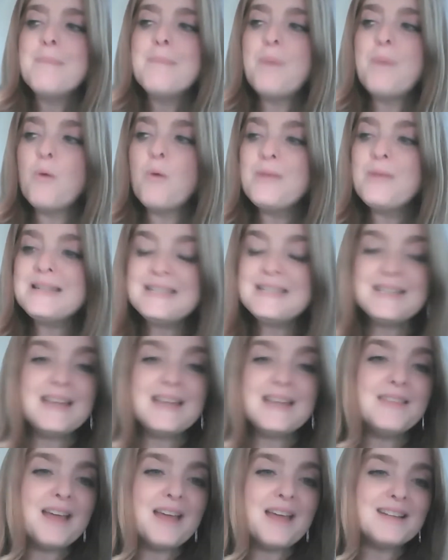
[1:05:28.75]
But we
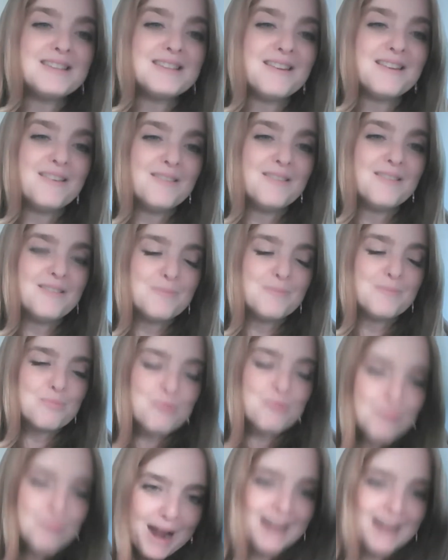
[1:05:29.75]
see that
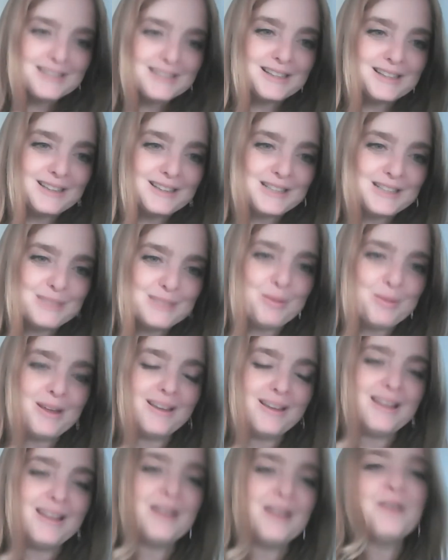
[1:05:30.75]
practically
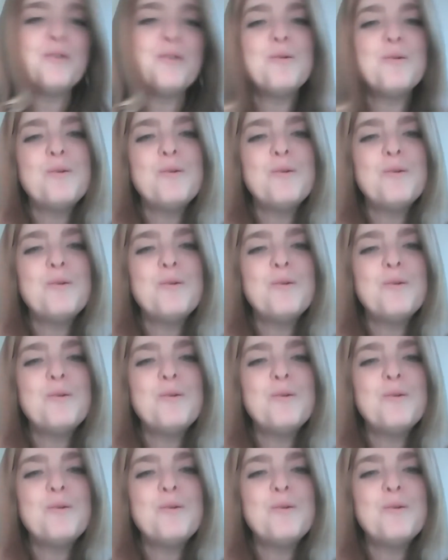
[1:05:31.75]
speaking,